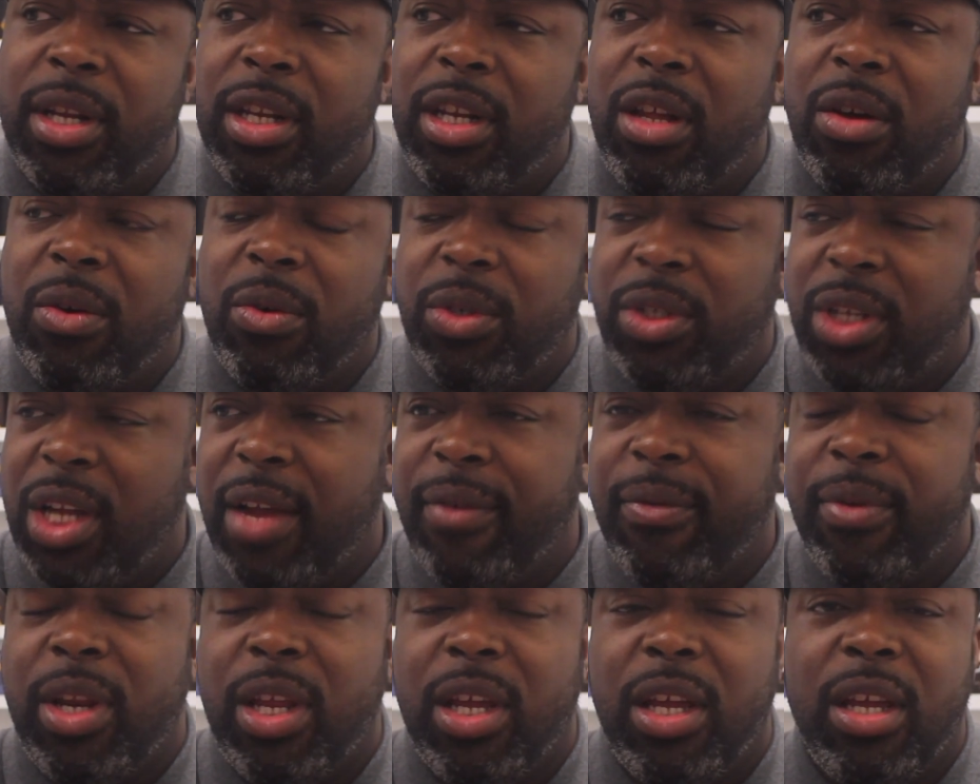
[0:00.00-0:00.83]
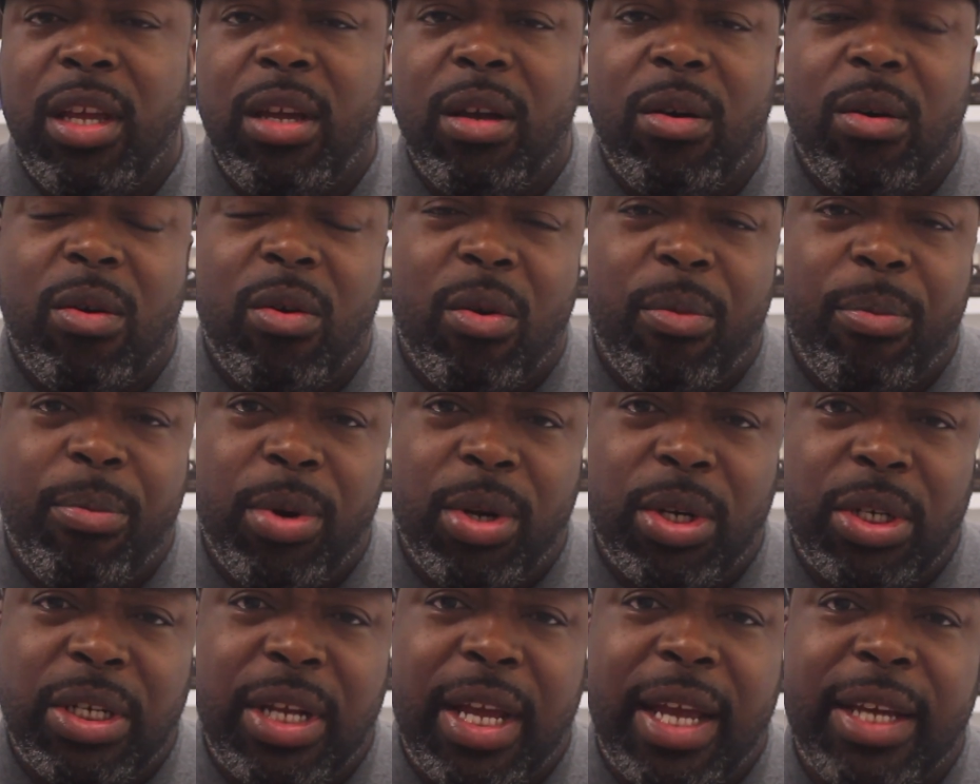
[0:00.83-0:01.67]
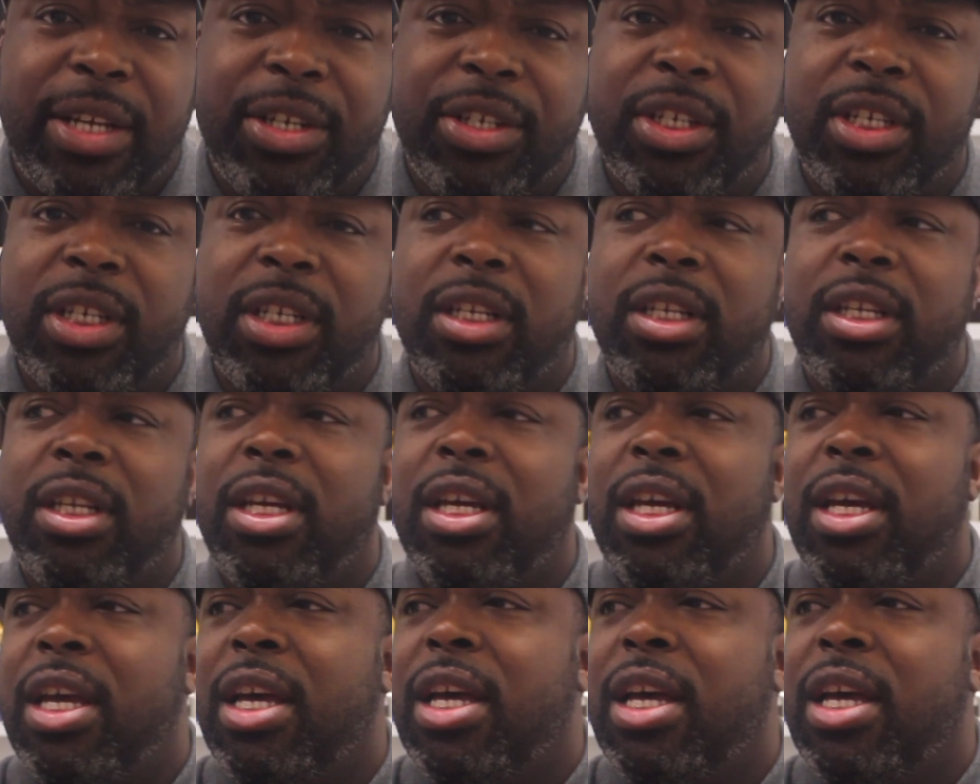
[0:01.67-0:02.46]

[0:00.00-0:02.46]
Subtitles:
longevity or projection.